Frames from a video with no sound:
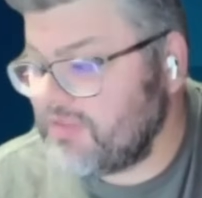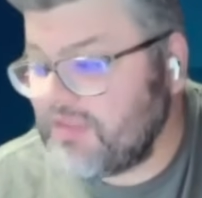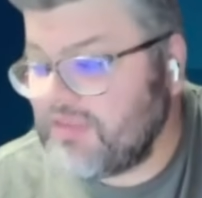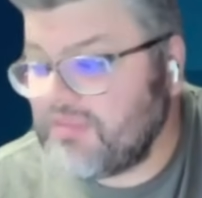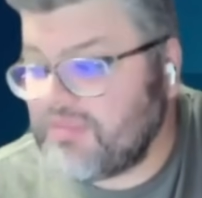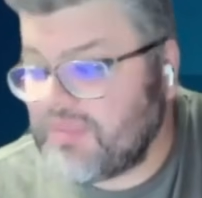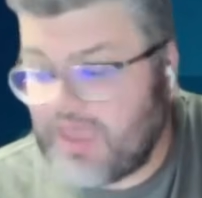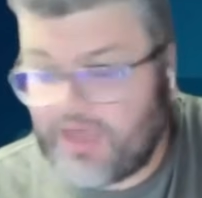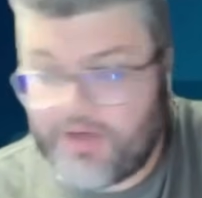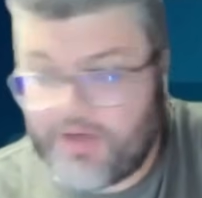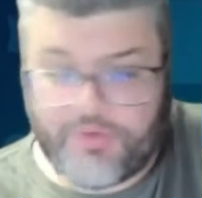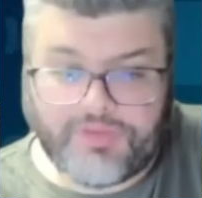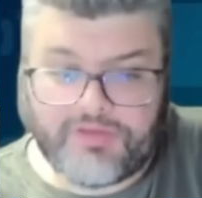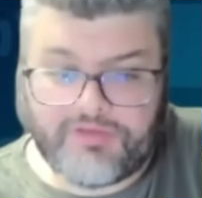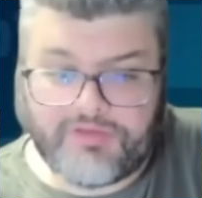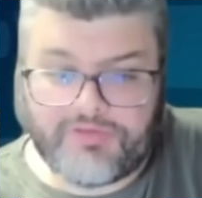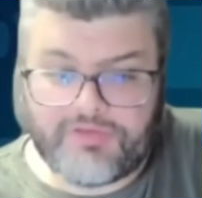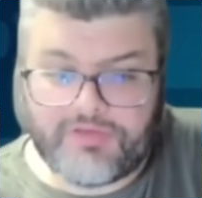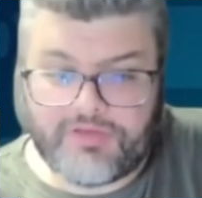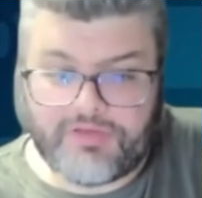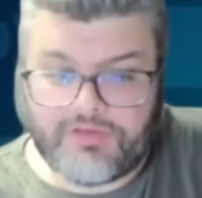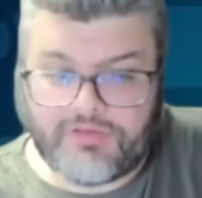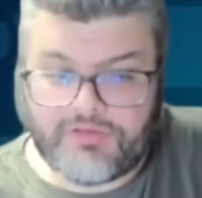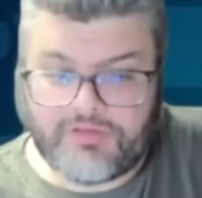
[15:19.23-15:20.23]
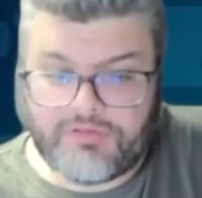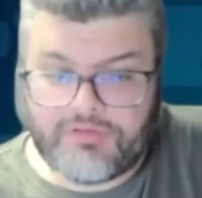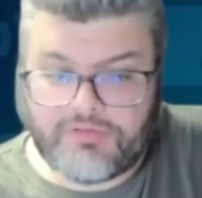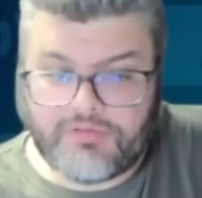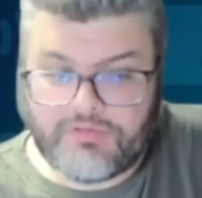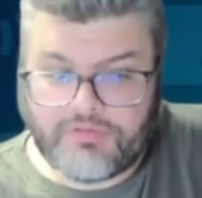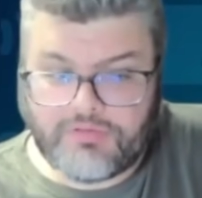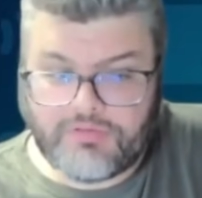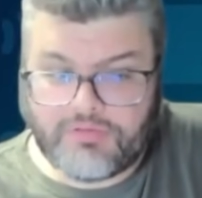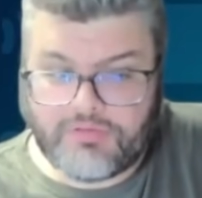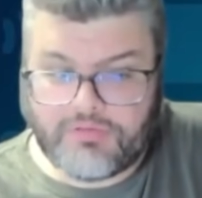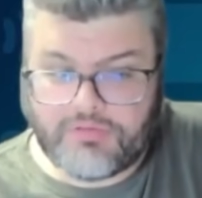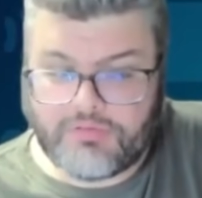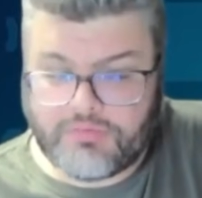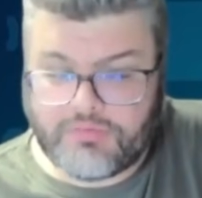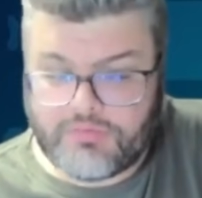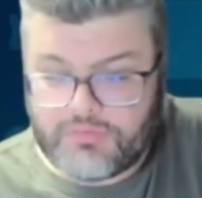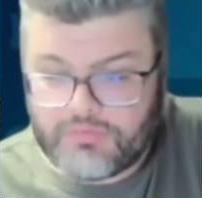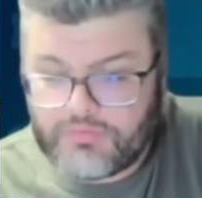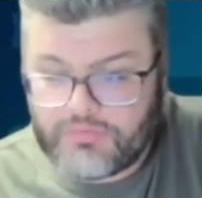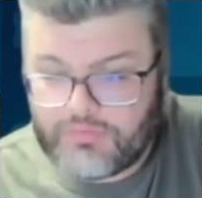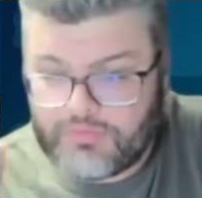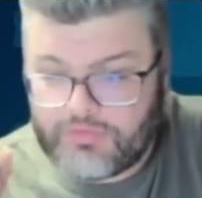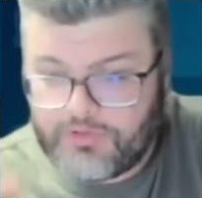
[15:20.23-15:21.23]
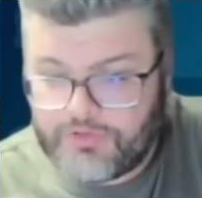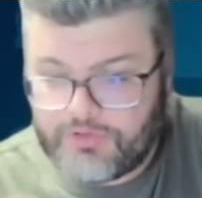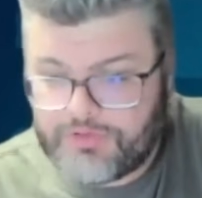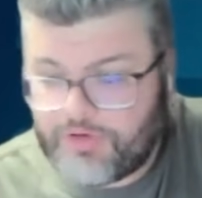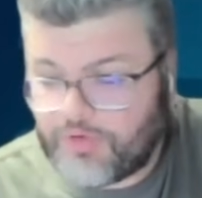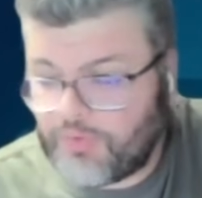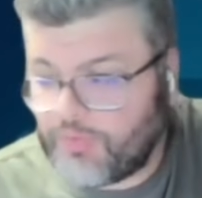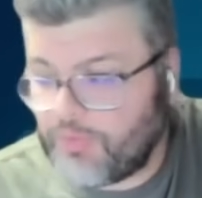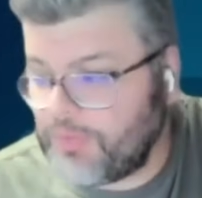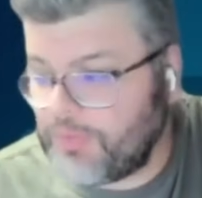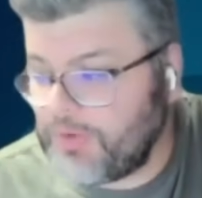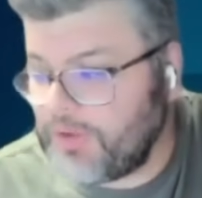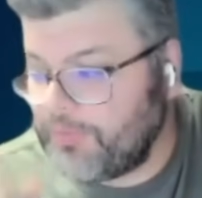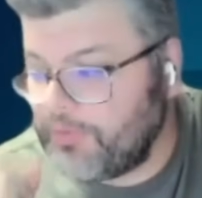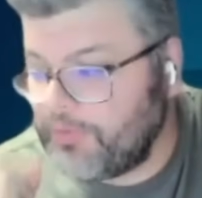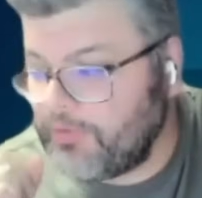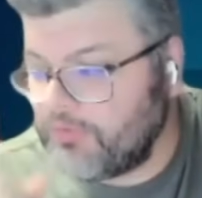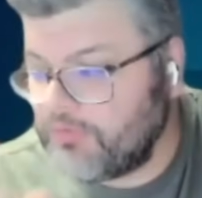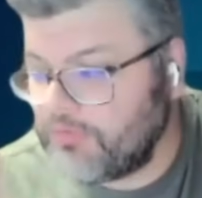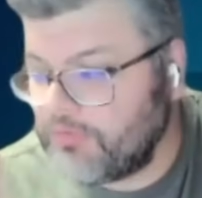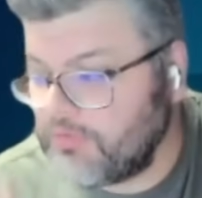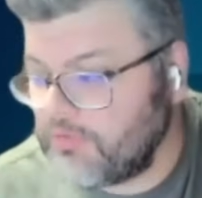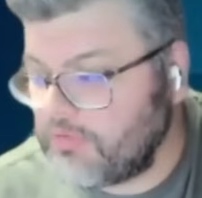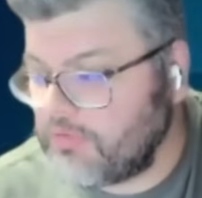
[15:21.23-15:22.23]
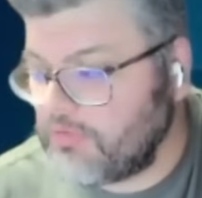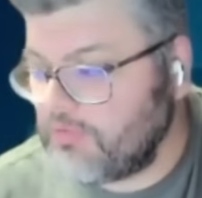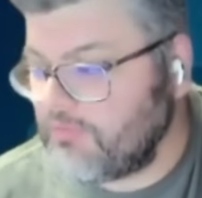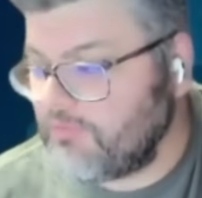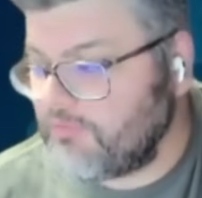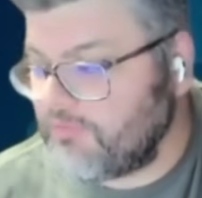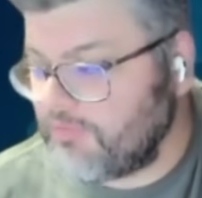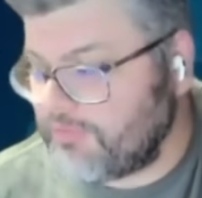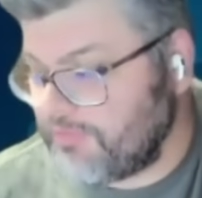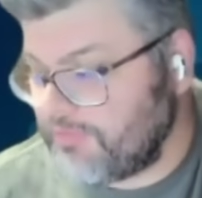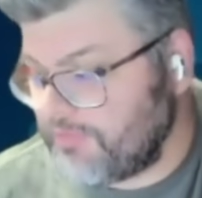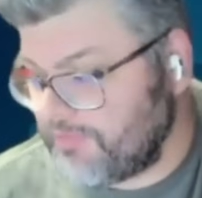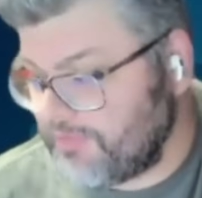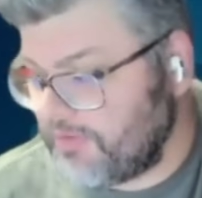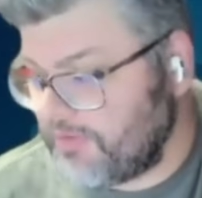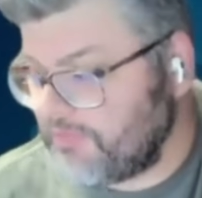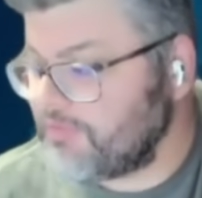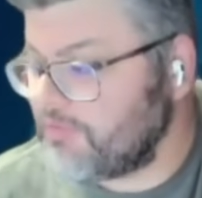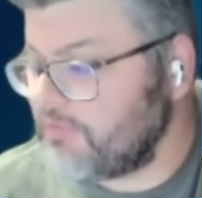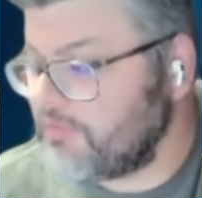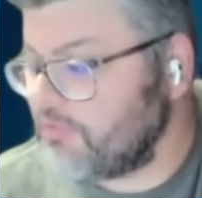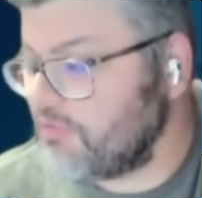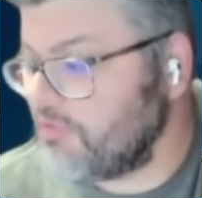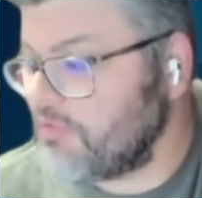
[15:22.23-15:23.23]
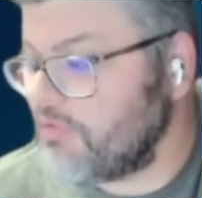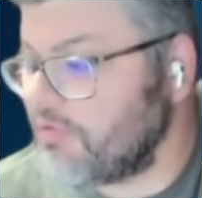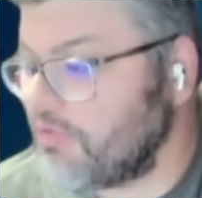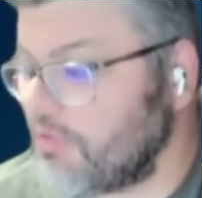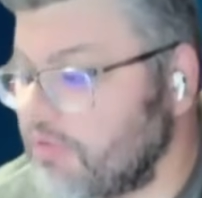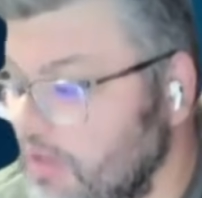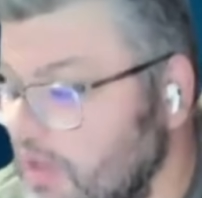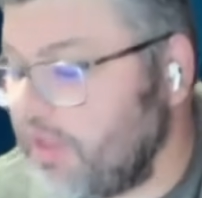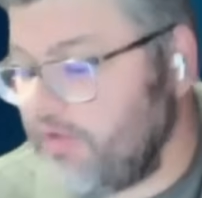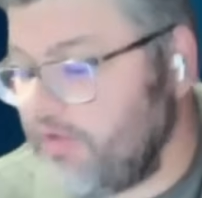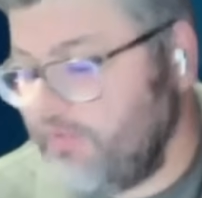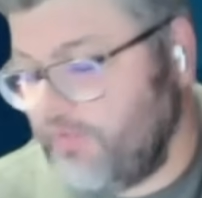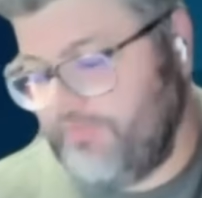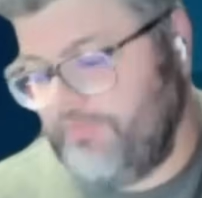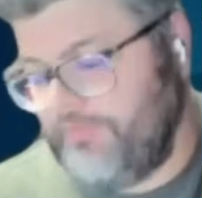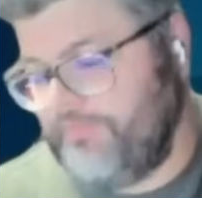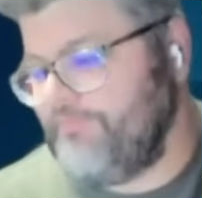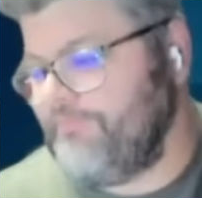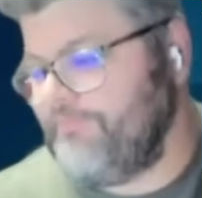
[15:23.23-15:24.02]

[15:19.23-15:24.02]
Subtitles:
did that with insulin, you're terrible people. Fix yourselves. Anyway,